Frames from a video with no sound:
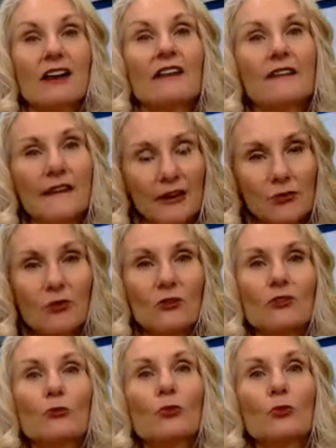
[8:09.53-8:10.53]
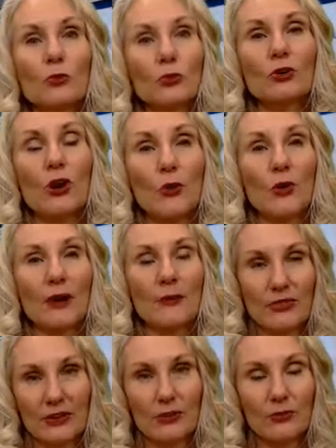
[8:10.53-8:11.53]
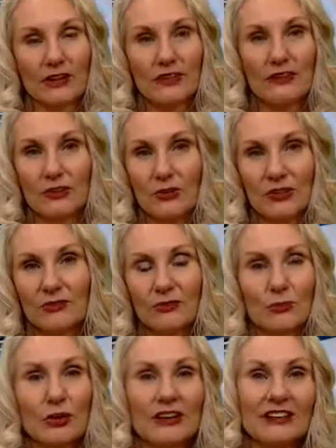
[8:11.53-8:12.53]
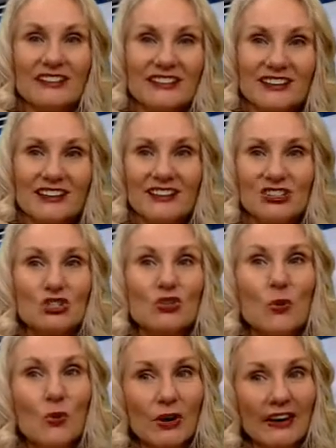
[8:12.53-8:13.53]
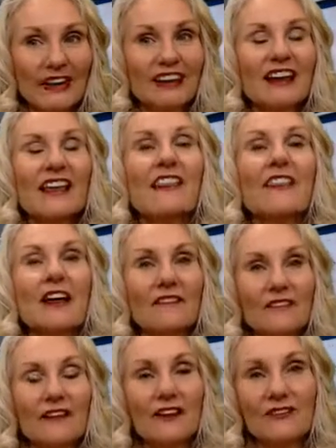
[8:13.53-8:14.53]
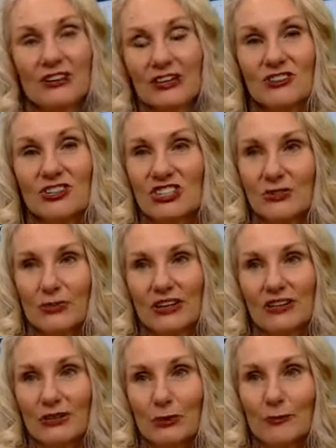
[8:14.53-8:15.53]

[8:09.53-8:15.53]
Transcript: They will go up there with you and, and enjoy that love energy with you